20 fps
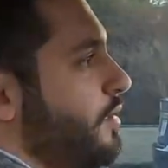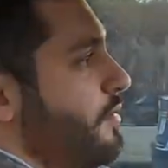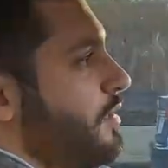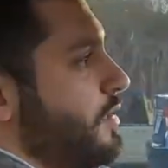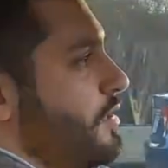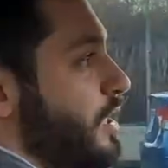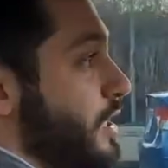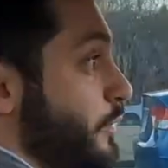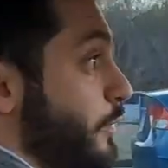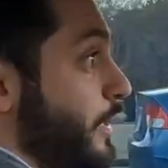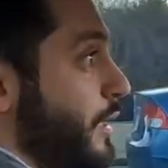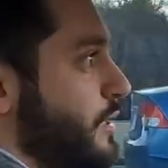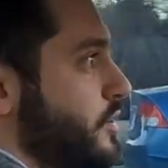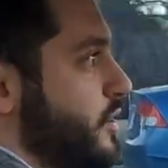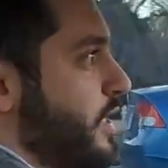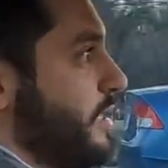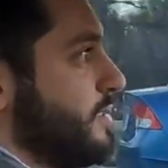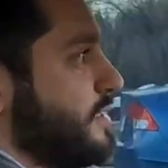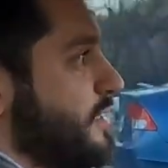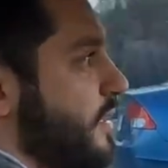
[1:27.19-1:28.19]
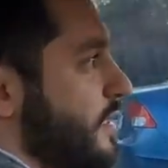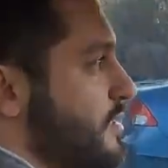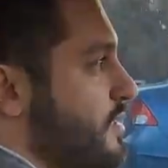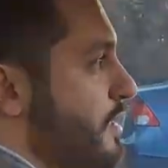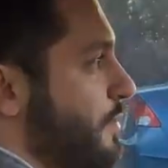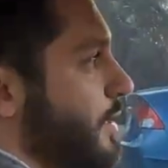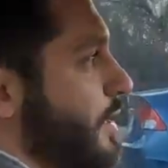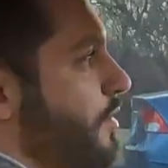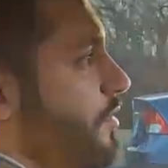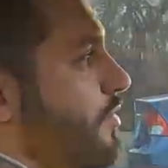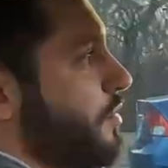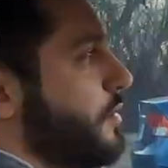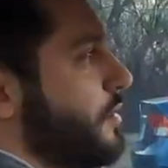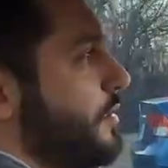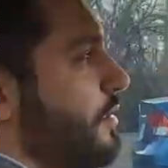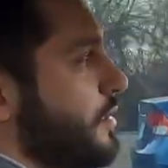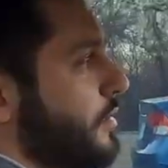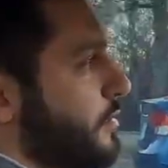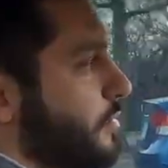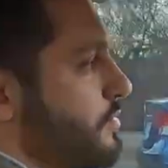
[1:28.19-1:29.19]
a chassis that's coming on 30
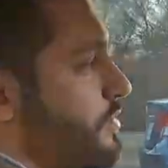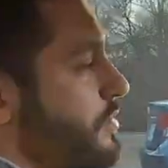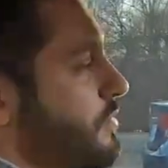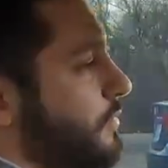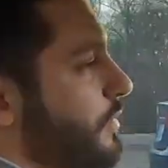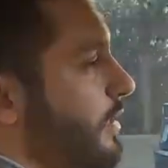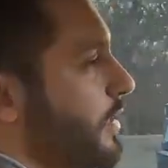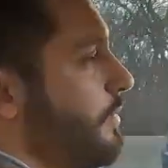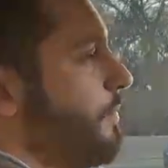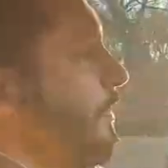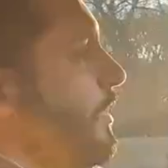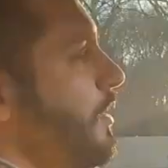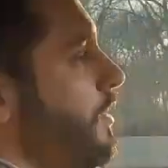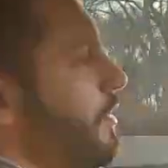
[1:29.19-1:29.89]
years, right?